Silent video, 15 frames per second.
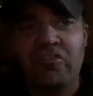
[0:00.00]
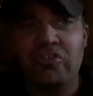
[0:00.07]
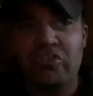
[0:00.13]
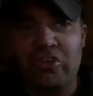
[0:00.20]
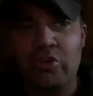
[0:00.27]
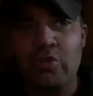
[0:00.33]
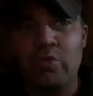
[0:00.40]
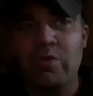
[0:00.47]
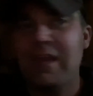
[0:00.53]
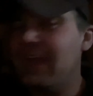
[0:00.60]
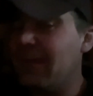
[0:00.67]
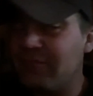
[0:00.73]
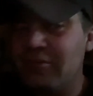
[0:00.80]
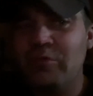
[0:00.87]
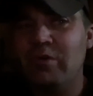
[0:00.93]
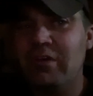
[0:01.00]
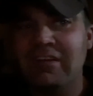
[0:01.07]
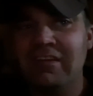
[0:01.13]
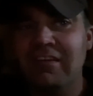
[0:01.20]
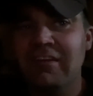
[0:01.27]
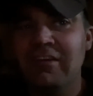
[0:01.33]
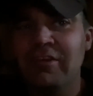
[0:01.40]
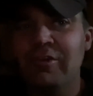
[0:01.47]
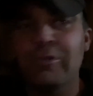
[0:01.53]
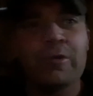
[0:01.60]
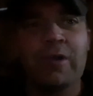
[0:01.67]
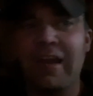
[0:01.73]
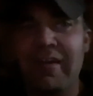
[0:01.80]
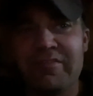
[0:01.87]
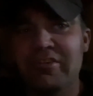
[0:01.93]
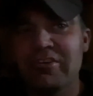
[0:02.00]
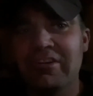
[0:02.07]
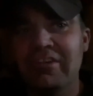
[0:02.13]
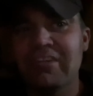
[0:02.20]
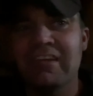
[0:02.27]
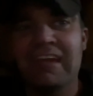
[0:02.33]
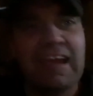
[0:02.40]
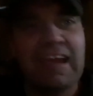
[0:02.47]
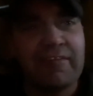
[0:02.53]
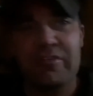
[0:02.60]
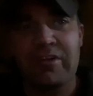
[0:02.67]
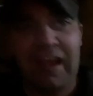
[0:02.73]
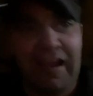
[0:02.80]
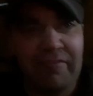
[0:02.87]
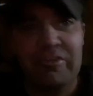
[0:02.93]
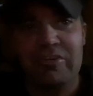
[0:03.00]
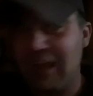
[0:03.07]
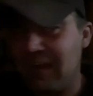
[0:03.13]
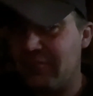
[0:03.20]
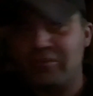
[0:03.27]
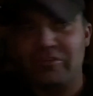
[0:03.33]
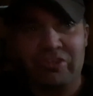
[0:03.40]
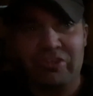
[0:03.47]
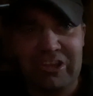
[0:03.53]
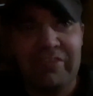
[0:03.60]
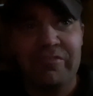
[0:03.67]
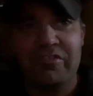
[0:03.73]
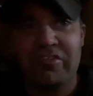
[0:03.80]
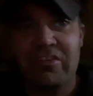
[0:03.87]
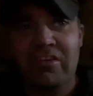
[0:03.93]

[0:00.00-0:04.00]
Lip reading: to everyone who ever lives.